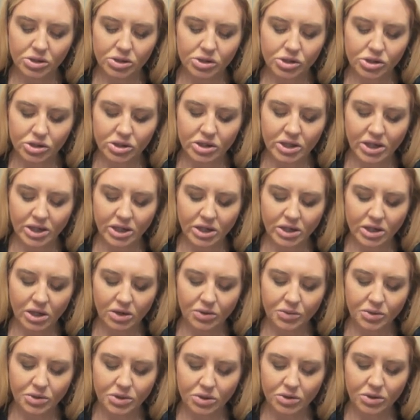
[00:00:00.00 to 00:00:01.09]
Should we
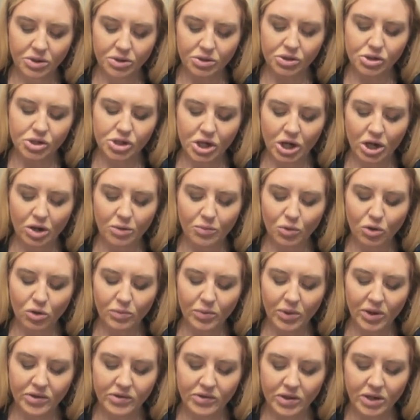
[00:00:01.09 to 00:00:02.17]
connect with our inner child more?
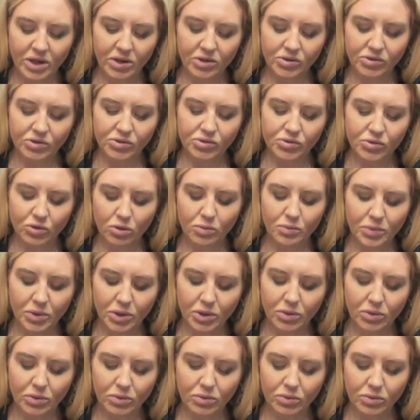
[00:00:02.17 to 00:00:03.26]
Pisces, Cancer, Scorpio.